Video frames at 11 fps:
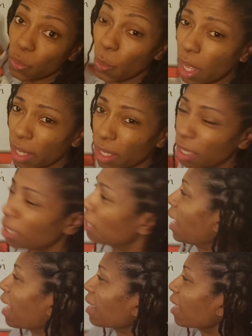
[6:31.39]
1
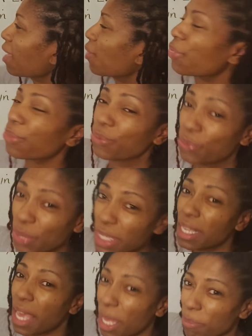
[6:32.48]
and get
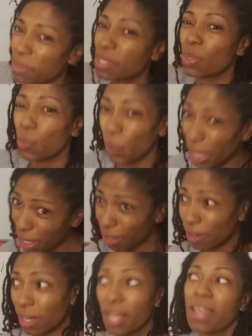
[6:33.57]
3m
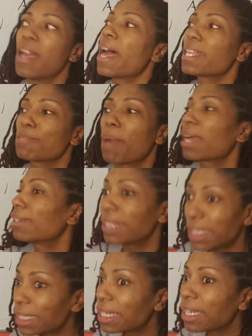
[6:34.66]
squared as my
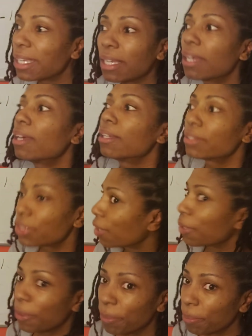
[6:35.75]
leading
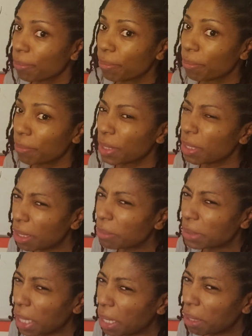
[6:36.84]
term. You know what I'm
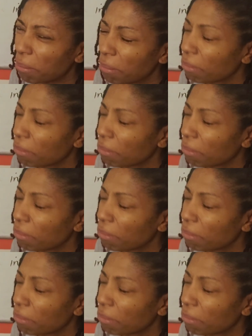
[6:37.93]
saying?